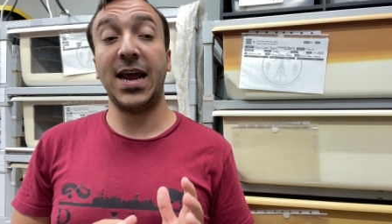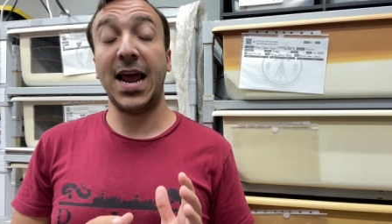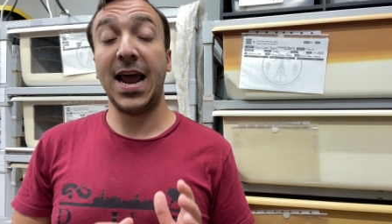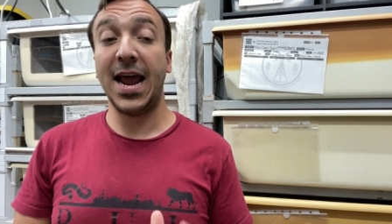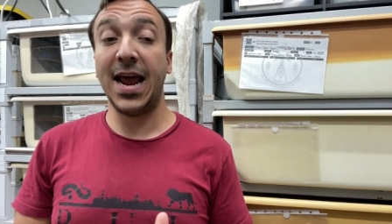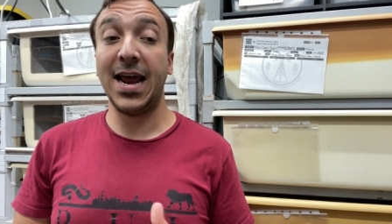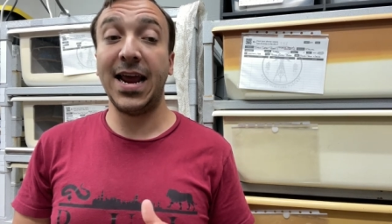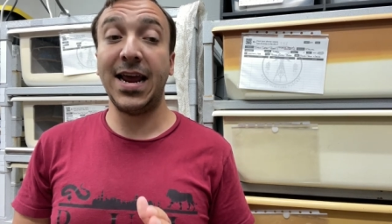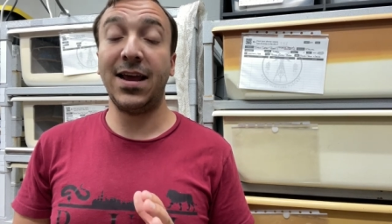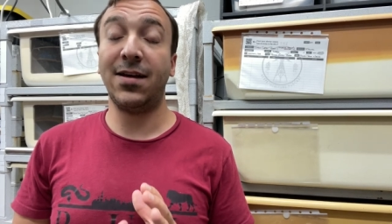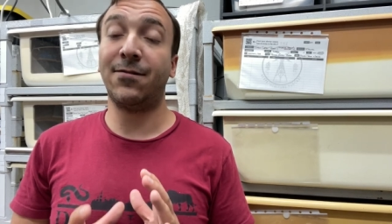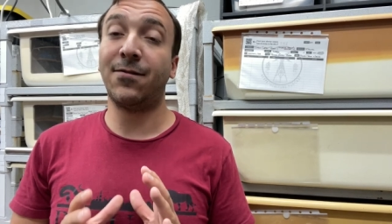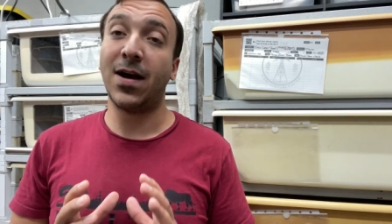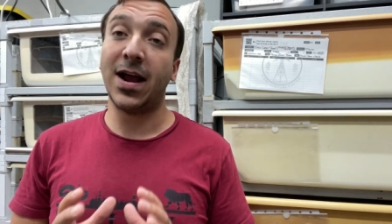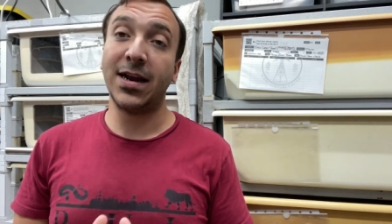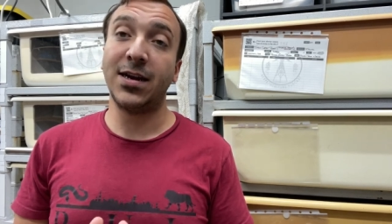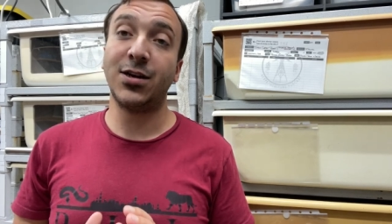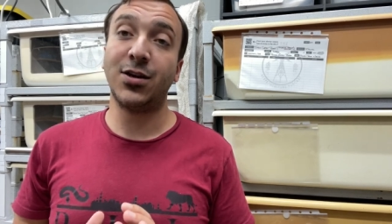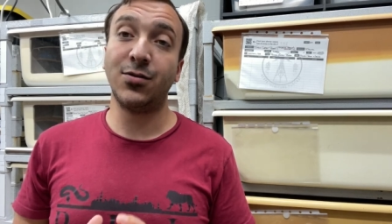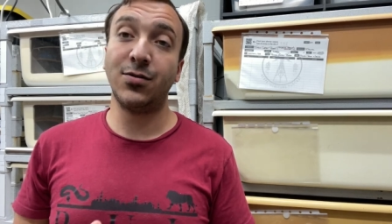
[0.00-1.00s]
hey, if
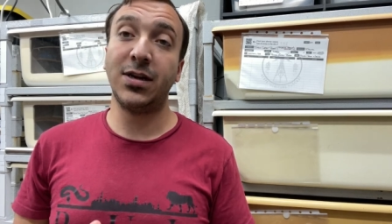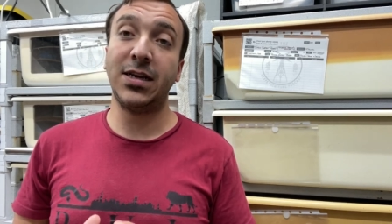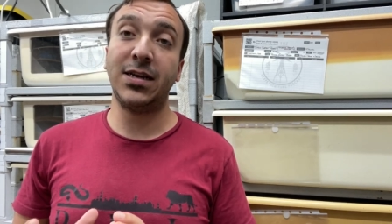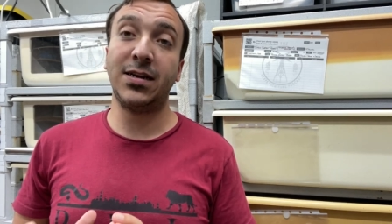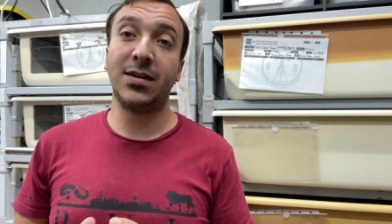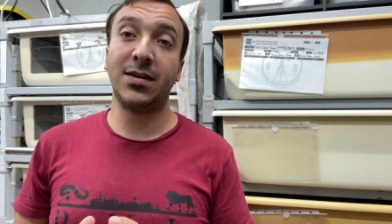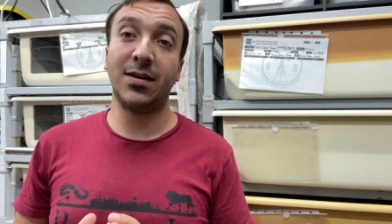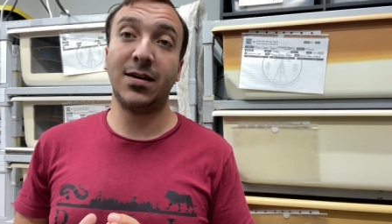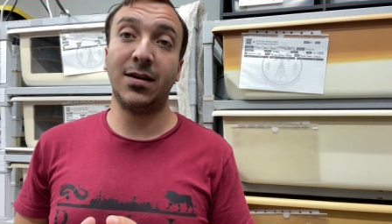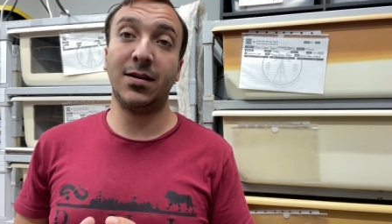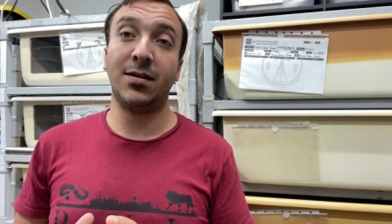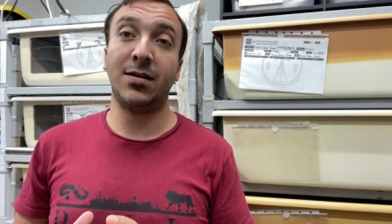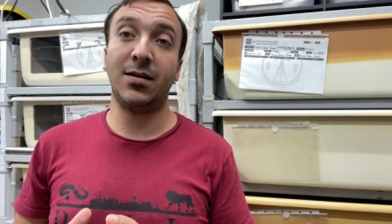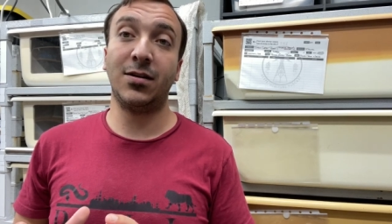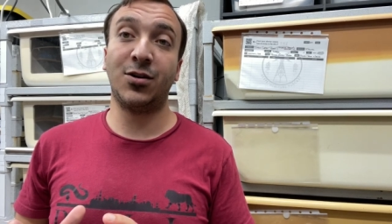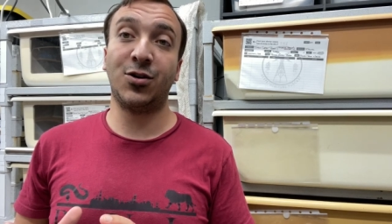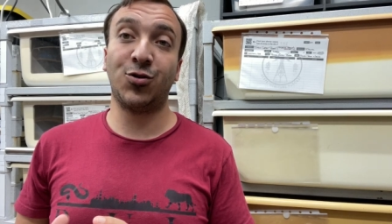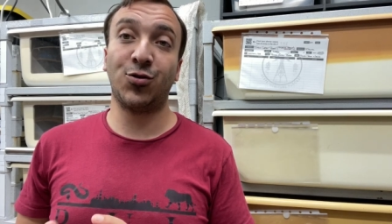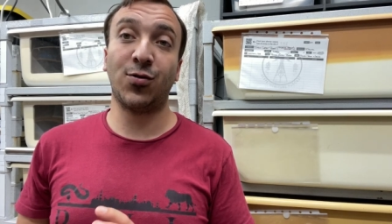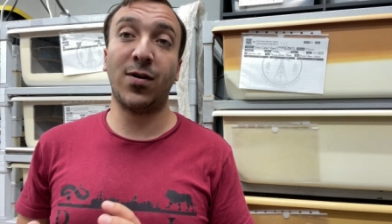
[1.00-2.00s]
I do need to
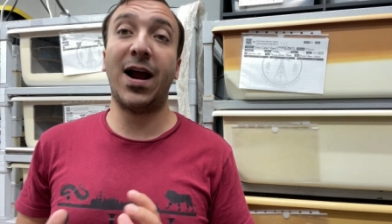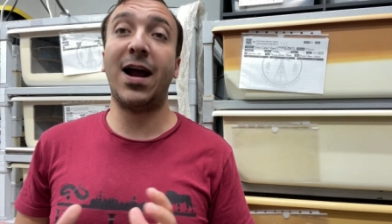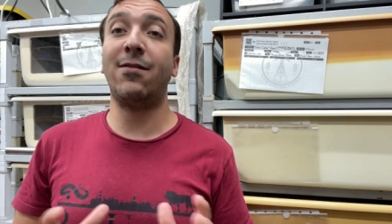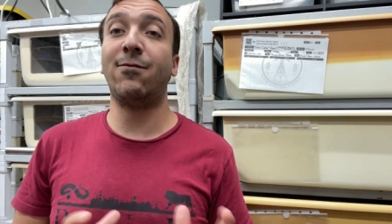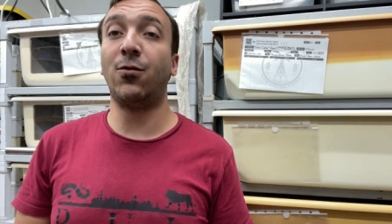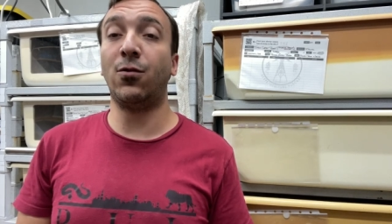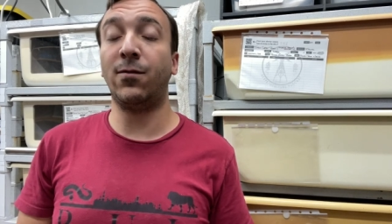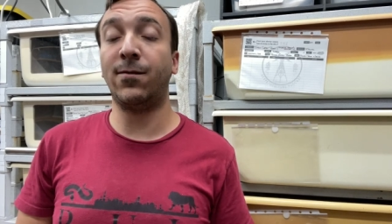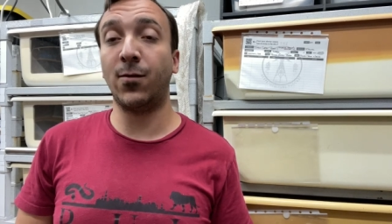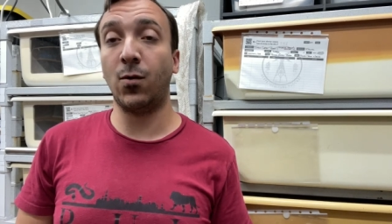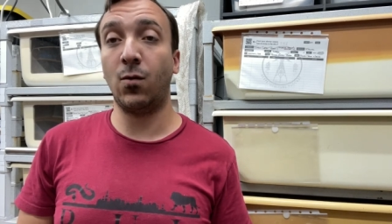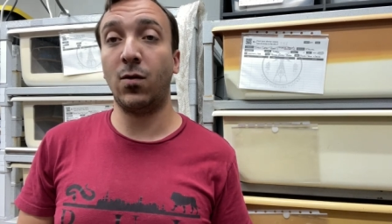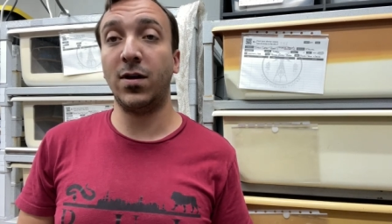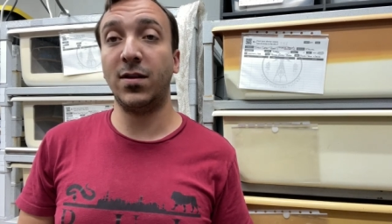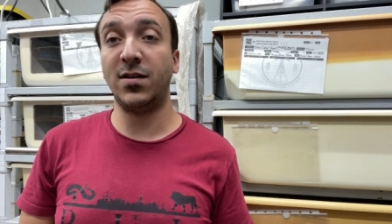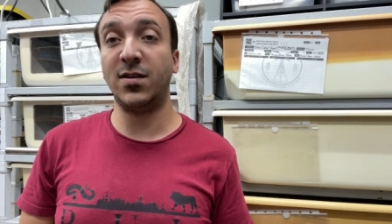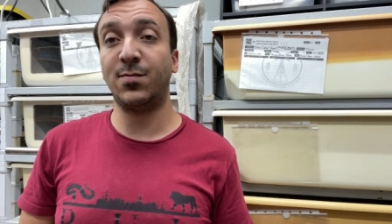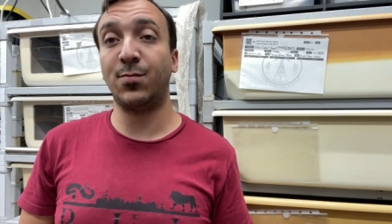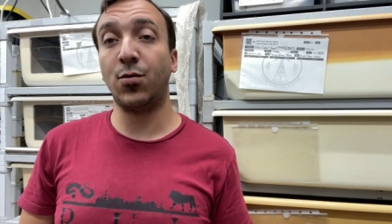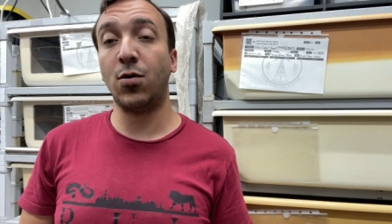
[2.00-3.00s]
travel for one of
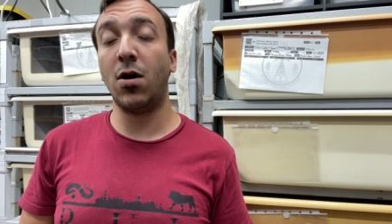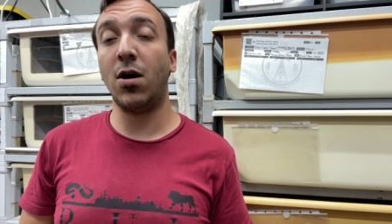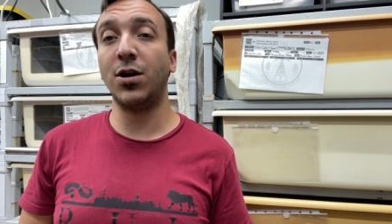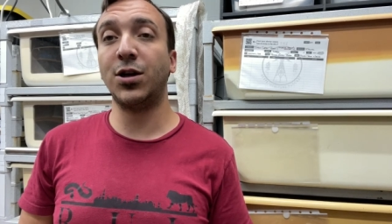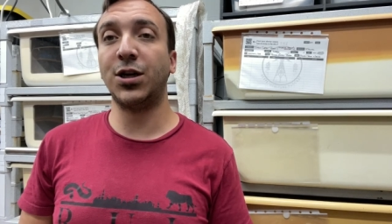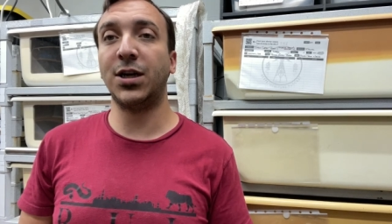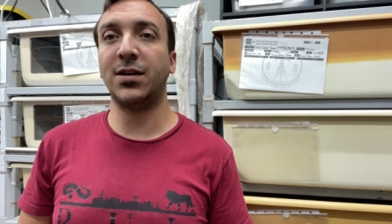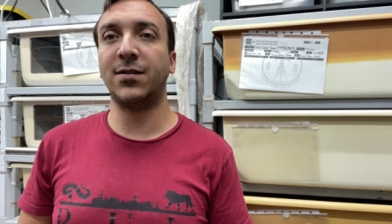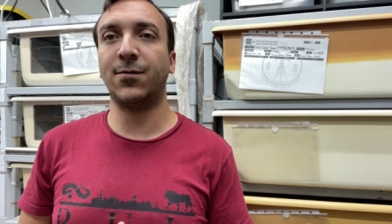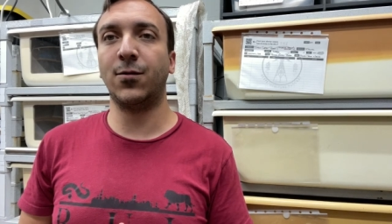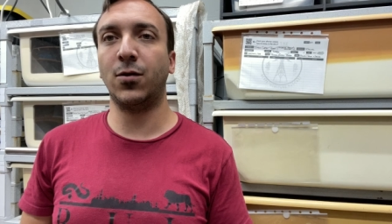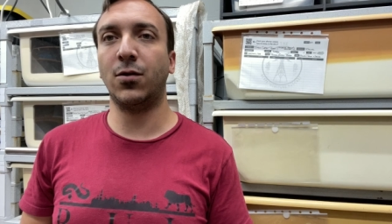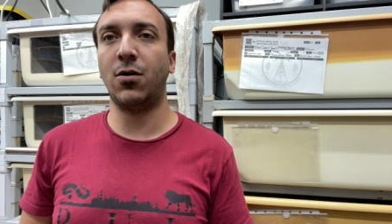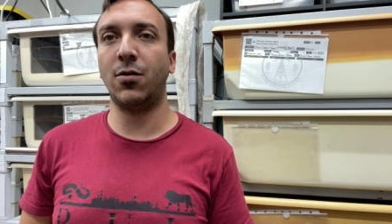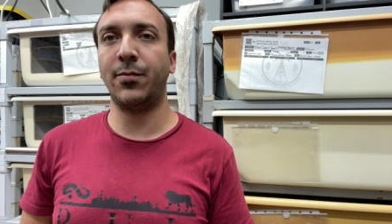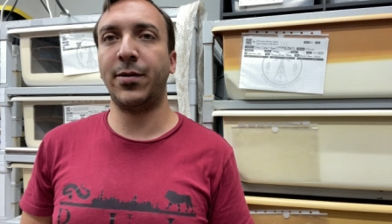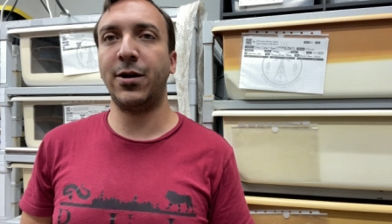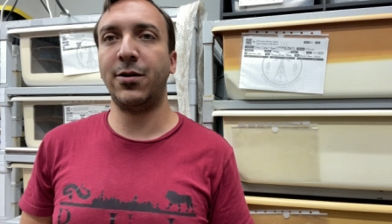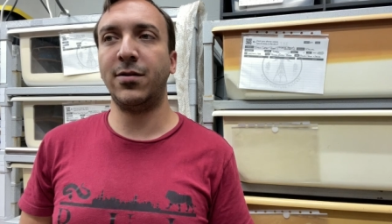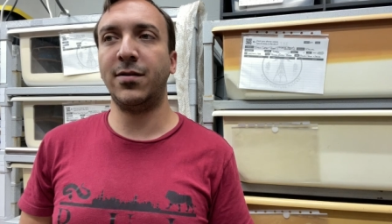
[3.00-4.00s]
these projects for a long
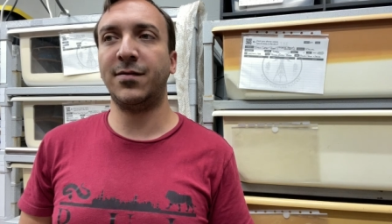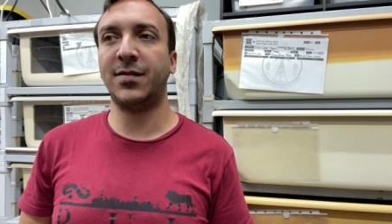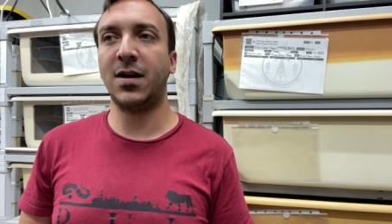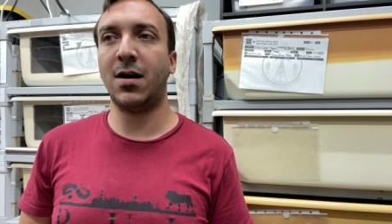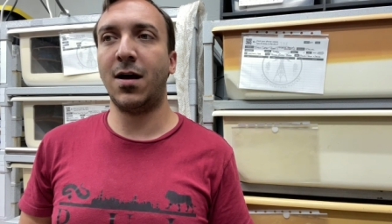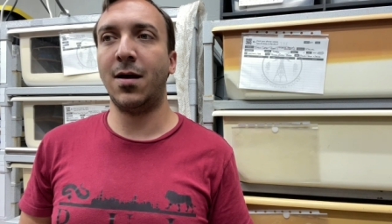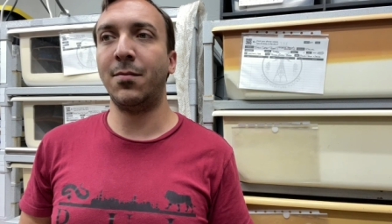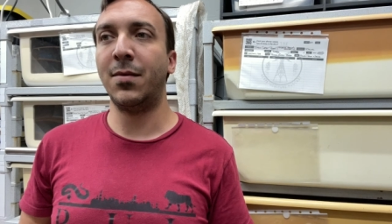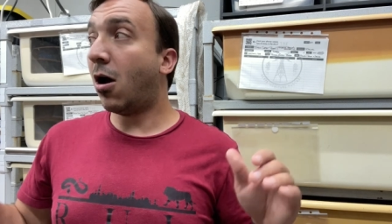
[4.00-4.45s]
period of time,